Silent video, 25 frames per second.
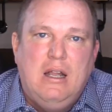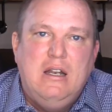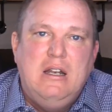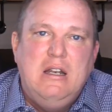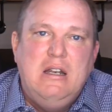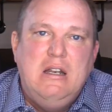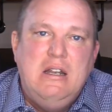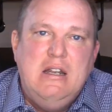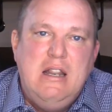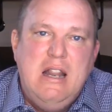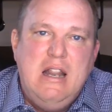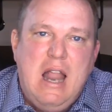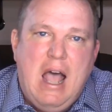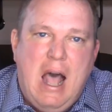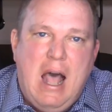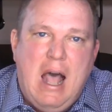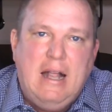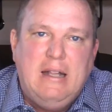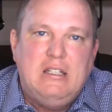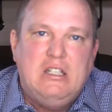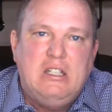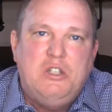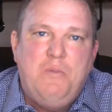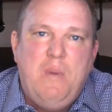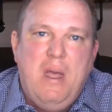
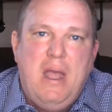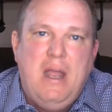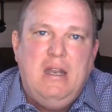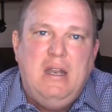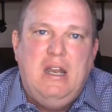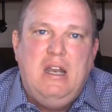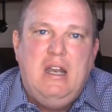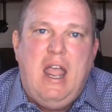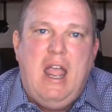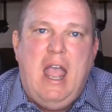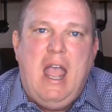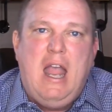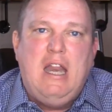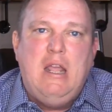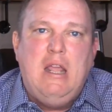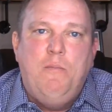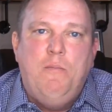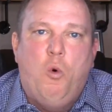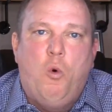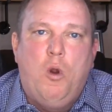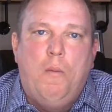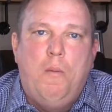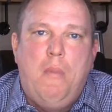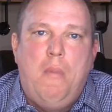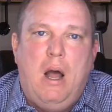Not spending any
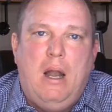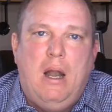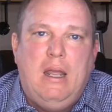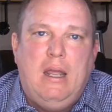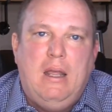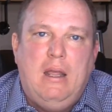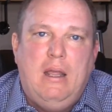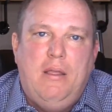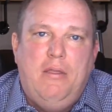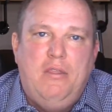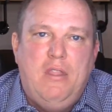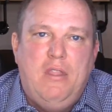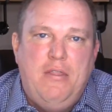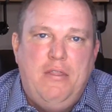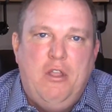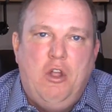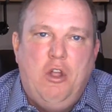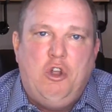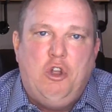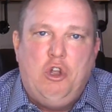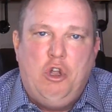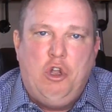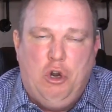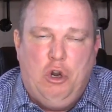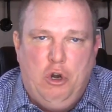more money than
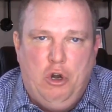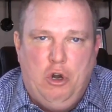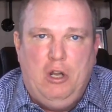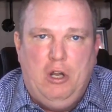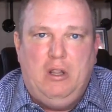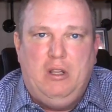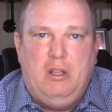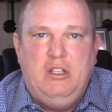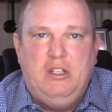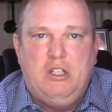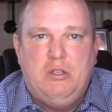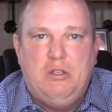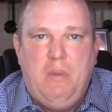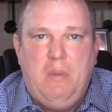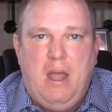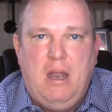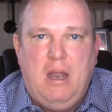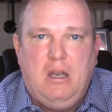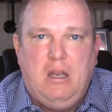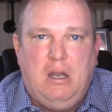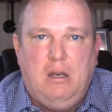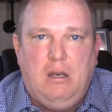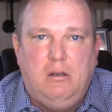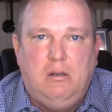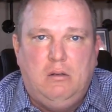they're currently
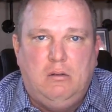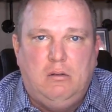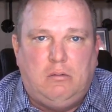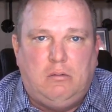spending.